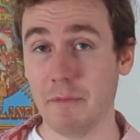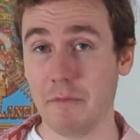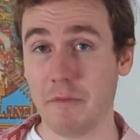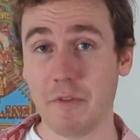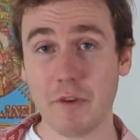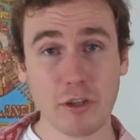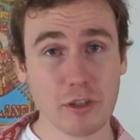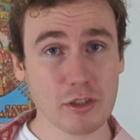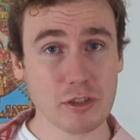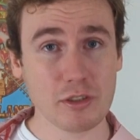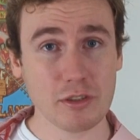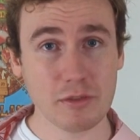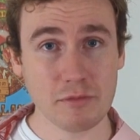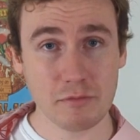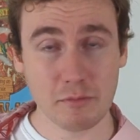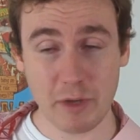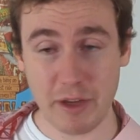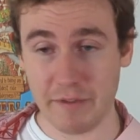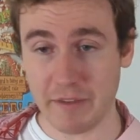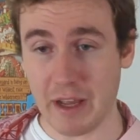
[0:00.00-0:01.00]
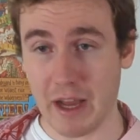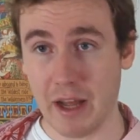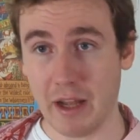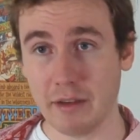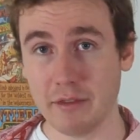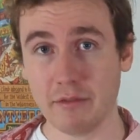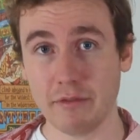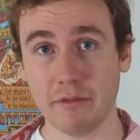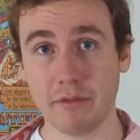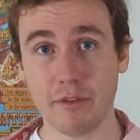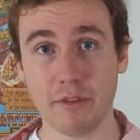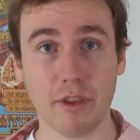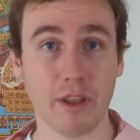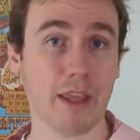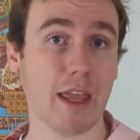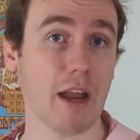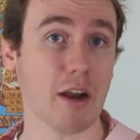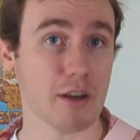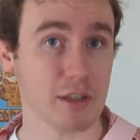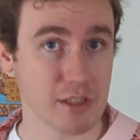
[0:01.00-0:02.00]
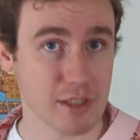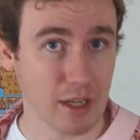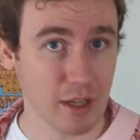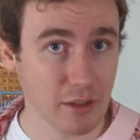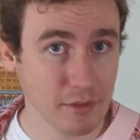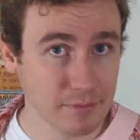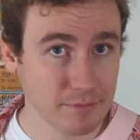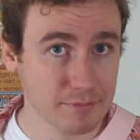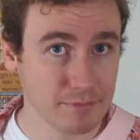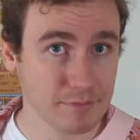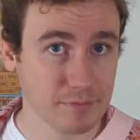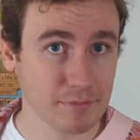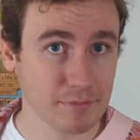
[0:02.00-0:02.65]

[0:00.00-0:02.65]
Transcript: First, we've got the carousel.